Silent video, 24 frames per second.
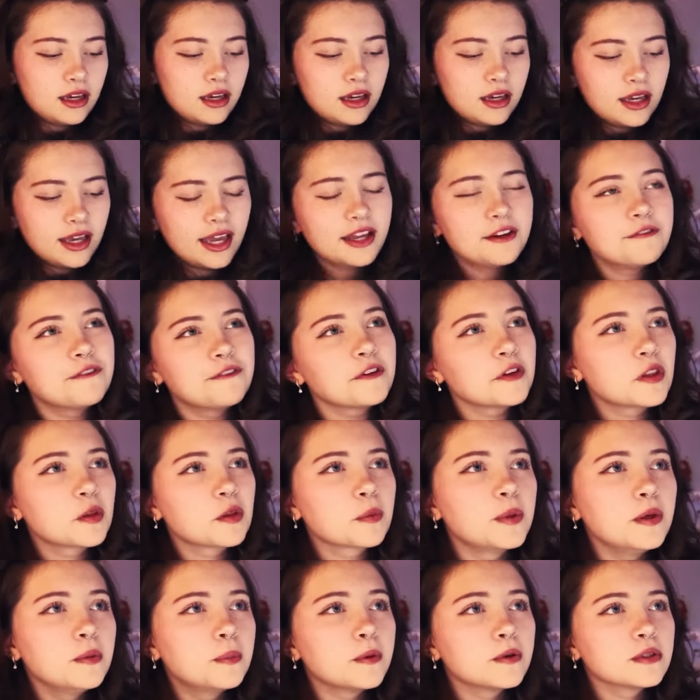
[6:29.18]
And for the
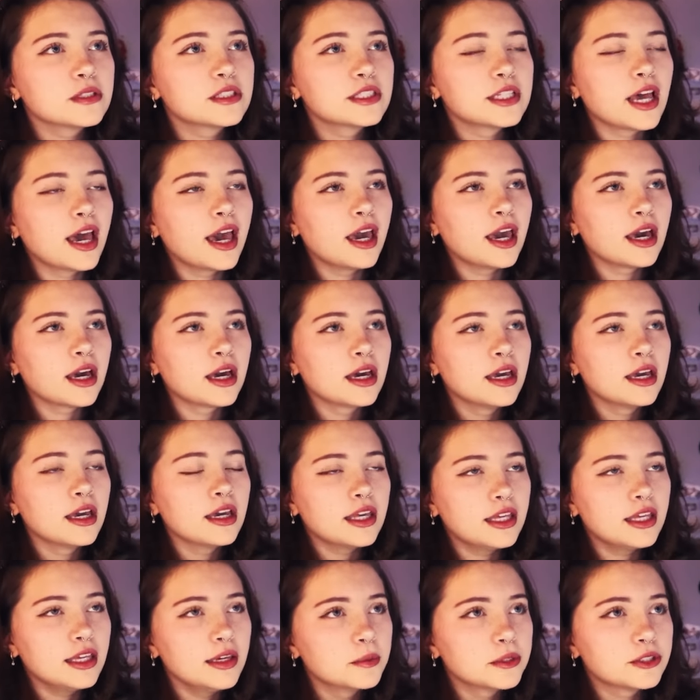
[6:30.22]
people saying
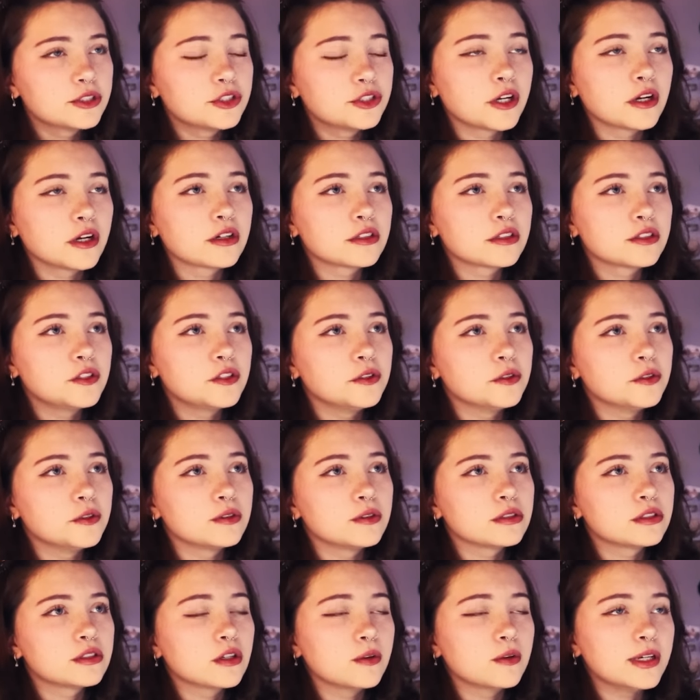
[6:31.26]
he was drunk too,
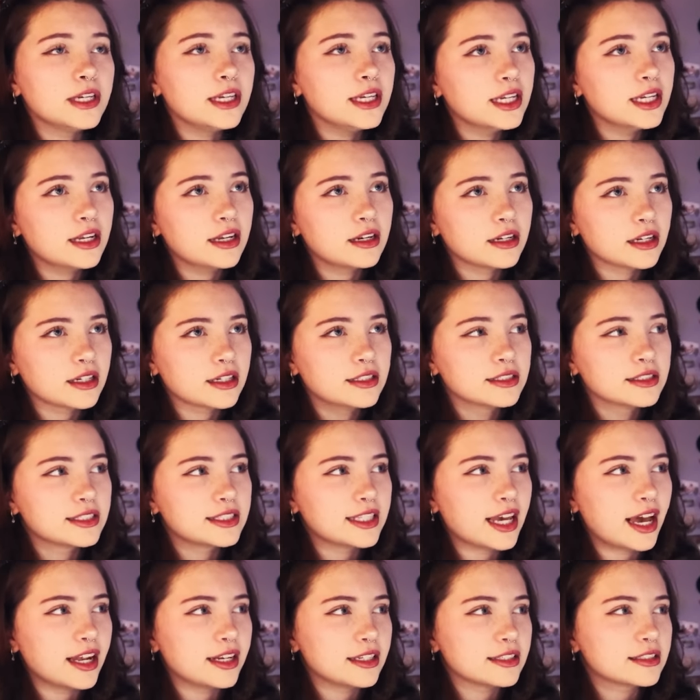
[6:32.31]
so he didn't
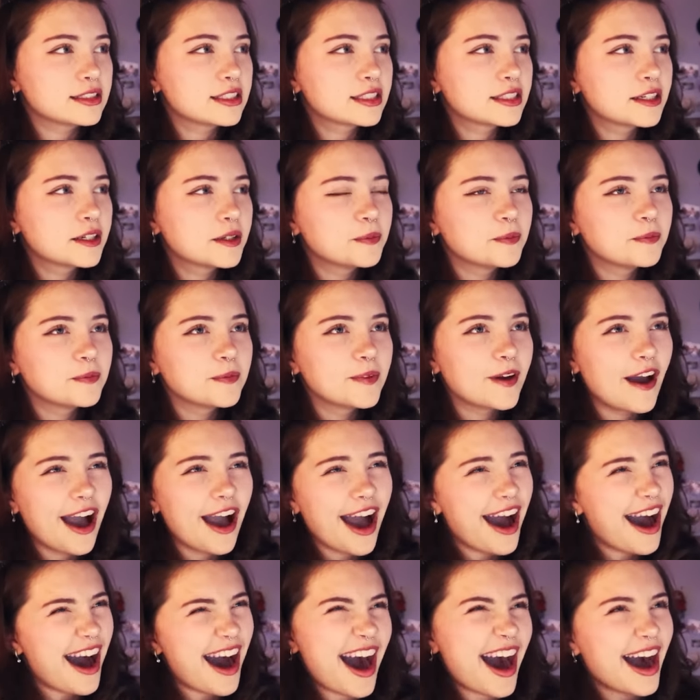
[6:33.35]
consent.
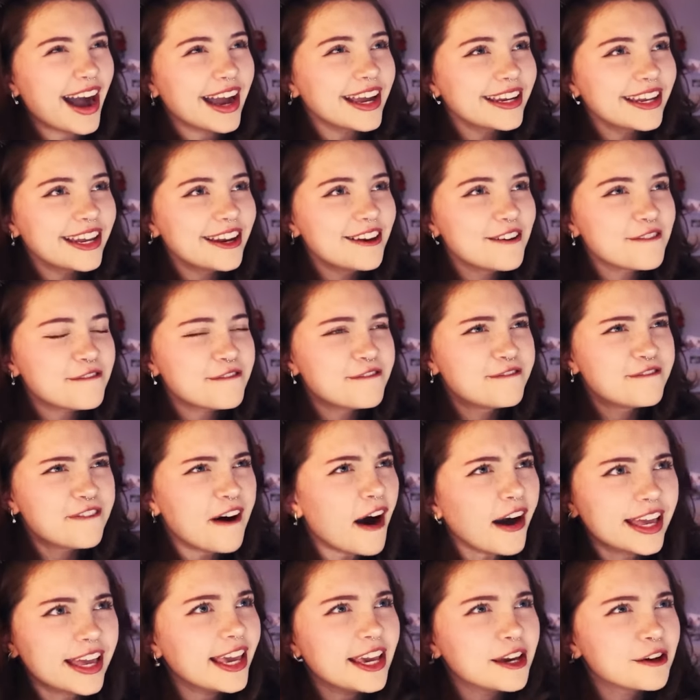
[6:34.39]
I didn't
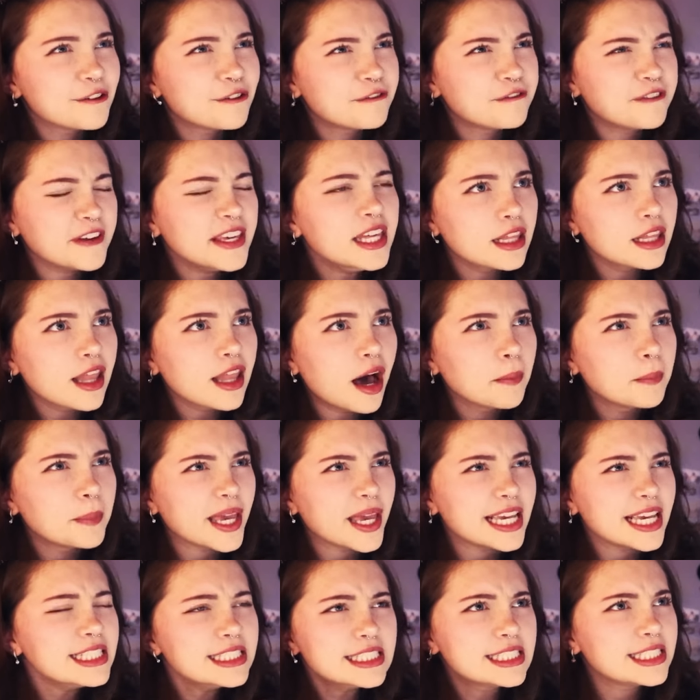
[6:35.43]
fucking feel up
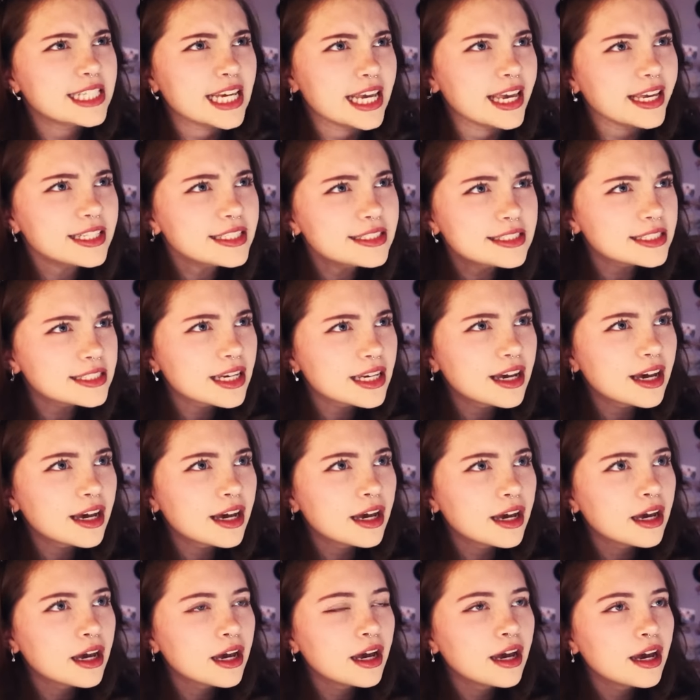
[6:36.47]
his tits.
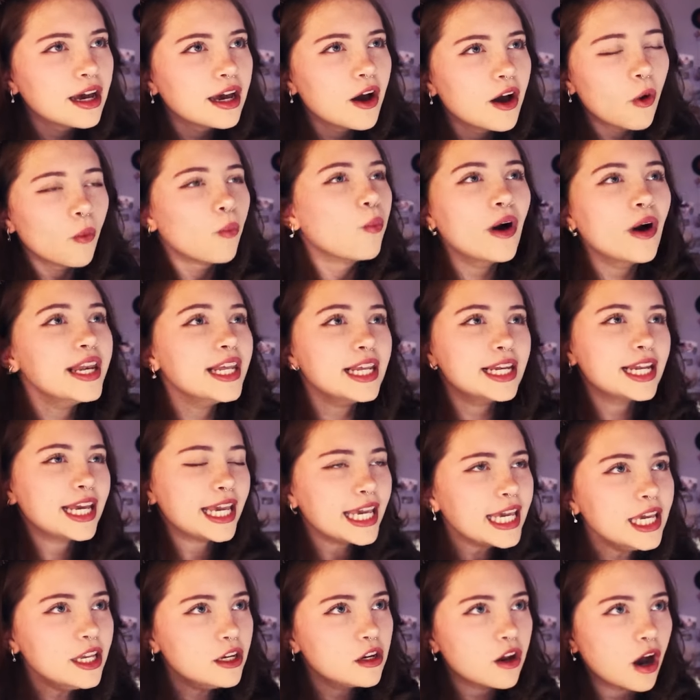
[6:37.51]
What did he
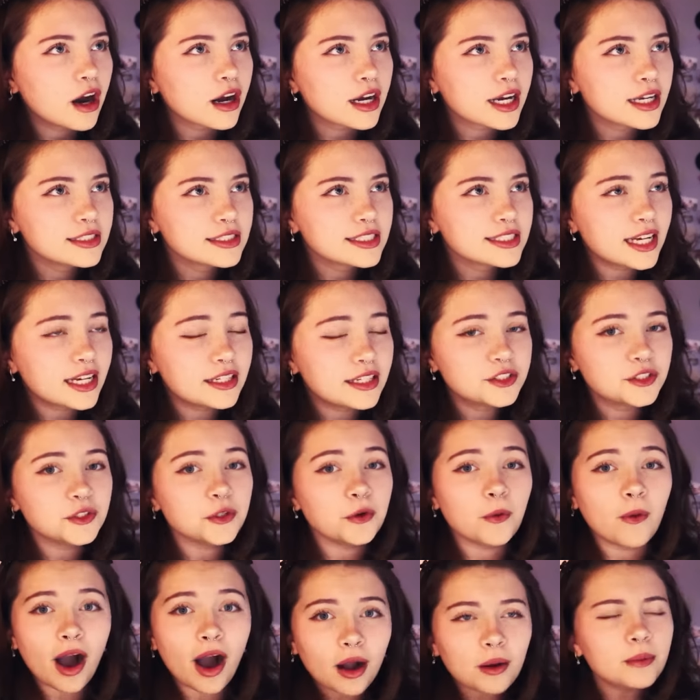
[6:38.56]
not consent
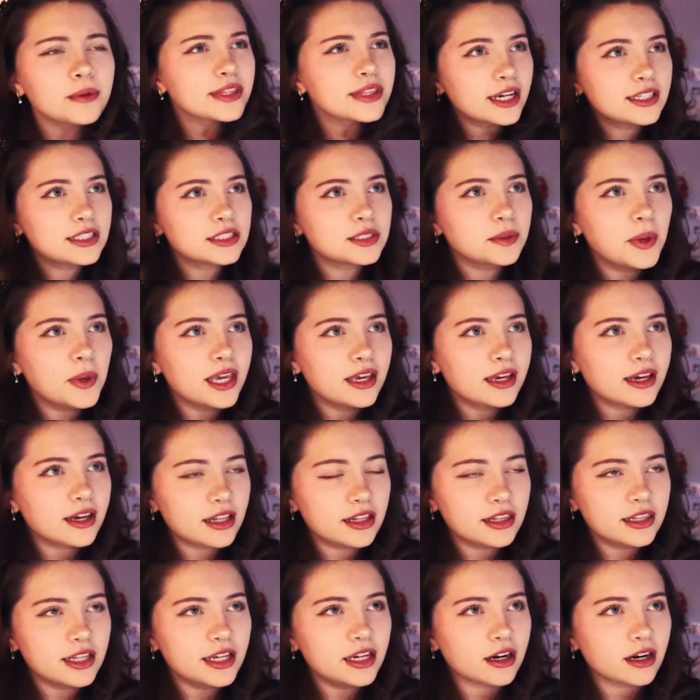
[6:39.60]
to? I would like to make it
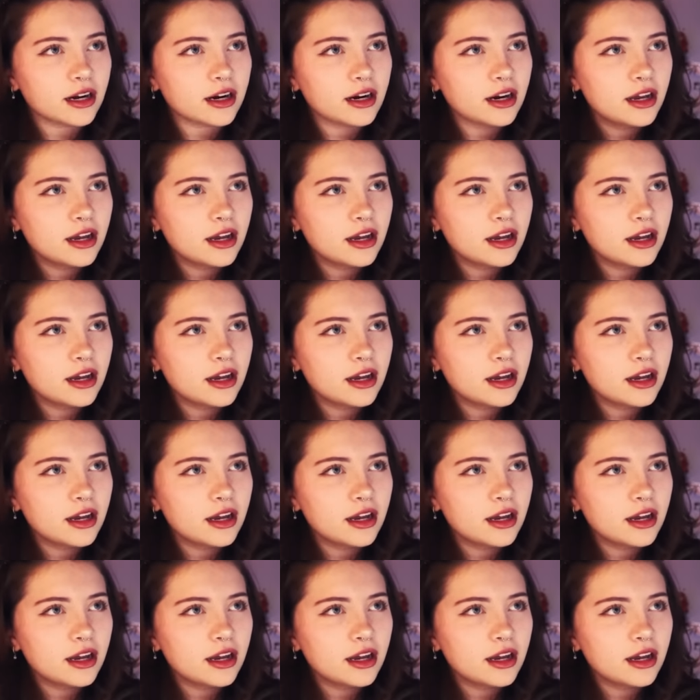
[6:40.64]
clear.